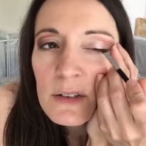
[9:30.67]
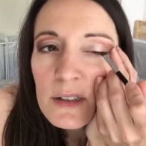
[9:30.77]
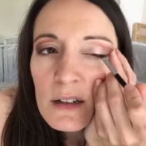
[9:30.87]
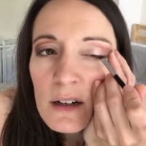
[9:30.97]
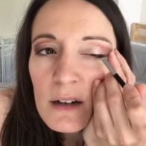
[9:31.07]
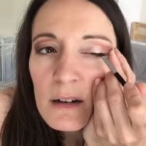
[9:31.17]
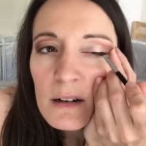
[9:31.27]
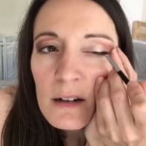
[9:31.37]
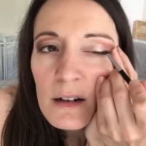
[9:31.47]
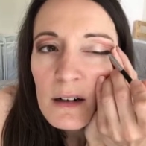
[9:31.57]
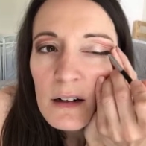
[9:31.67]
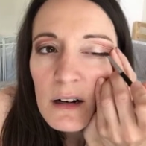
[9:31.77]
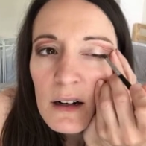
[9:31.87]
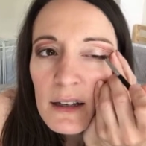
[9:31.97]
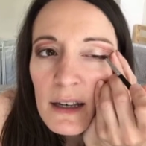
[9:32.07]
So
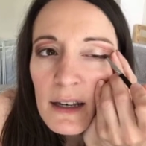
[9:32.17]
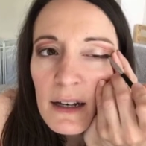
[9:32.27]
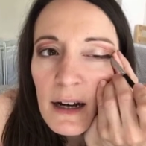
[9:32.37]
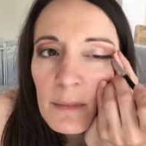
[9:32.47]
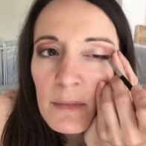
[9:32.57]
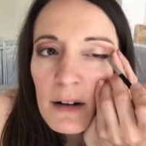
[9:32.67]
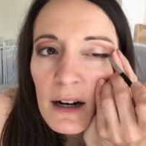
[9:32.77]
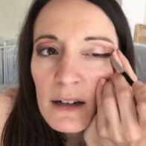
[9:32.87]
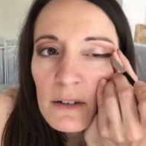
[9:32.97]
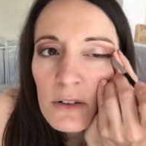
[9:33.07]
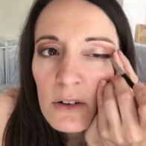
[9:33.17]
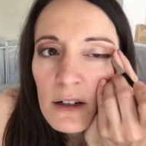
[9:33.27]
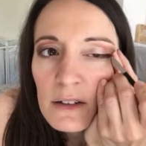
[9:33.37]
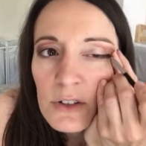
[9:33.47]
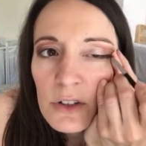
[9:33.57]
again, I don't know
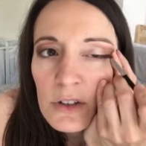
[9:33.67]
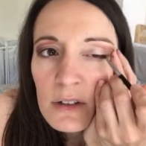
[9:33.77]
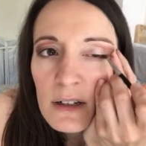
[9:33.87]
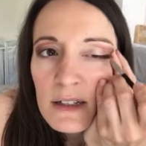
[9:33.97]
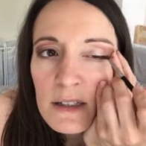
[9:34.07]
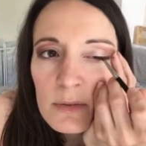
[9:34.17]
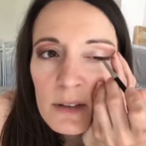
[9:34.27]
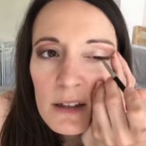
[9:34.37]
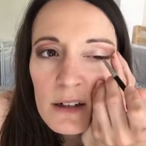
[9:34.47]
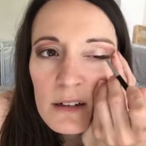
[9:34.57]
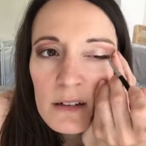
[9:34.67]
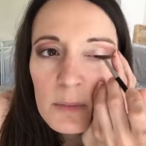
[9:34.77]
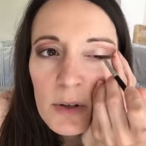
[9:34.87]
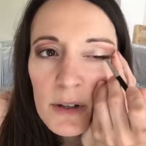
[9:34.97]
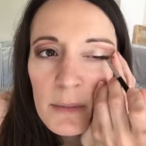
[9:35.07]
how to show you guys without
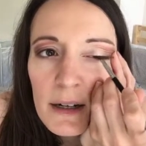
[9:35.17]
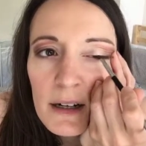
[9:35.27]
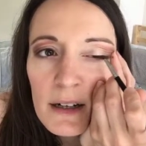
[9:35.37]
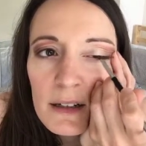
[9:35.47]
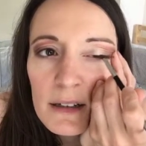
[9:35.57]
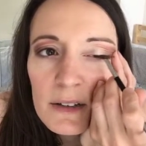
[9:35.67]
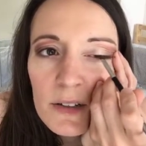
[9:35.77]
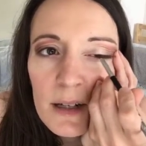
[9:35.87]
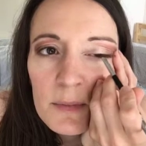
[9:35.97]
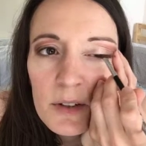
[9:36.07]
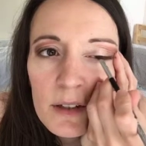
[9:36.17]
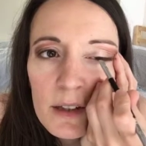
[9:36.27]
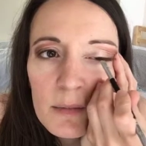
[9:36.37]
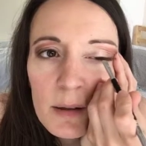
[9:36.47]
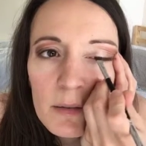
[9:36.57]
pulling my eye. I need to stop doing
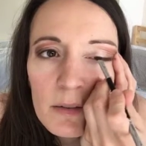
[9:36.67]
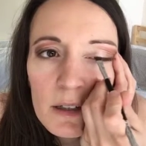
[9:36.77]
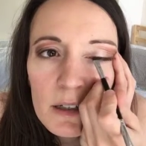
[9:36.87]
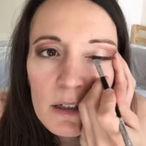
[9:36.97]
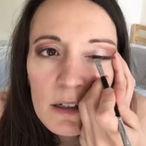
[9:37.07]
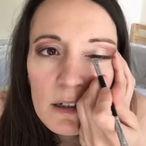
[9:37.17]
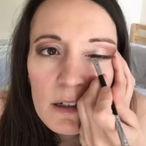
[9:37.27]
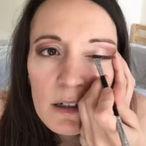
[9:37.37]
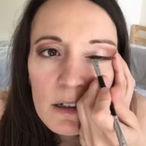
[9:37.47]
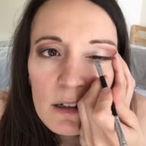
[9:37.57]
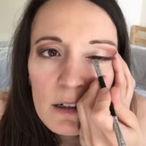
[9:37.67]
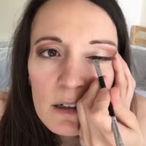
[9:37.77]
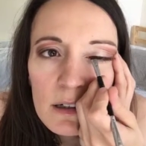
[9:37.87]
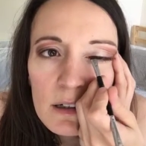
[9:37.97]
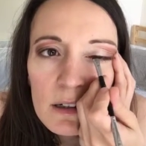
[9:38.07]
that probably.
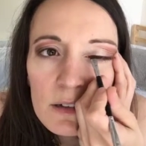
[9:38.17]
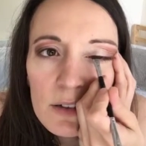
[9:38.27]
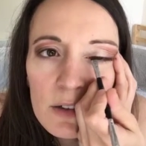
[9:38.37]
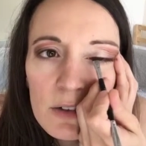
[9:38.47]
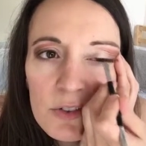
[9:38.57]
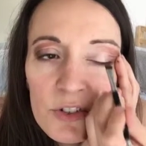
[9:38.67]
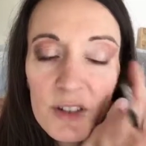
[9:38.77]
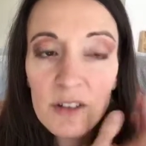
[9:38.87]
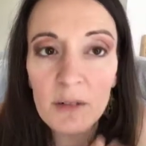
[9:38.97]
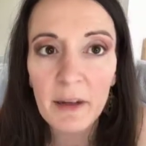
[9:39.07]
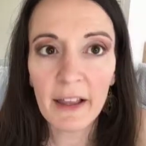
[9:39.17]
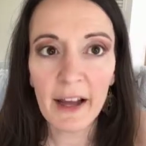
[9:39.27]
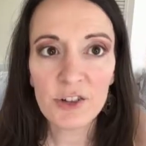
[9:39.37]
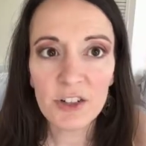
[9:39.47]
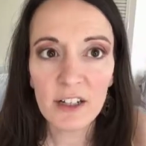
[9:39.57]
So just along my
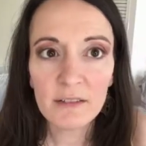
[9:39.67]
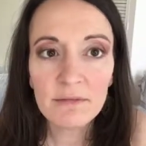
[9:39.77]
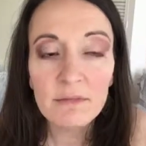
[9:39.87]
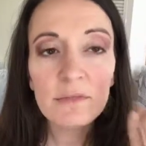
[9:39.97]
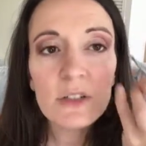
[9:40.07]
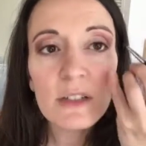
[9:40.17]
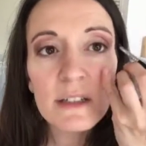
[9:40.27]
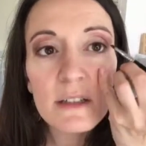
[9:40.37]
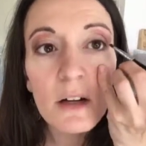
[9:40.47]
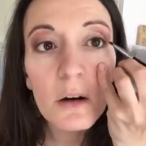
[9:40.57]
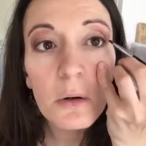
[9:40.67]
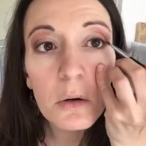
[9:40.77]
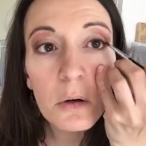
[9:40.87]
lash line, just like so.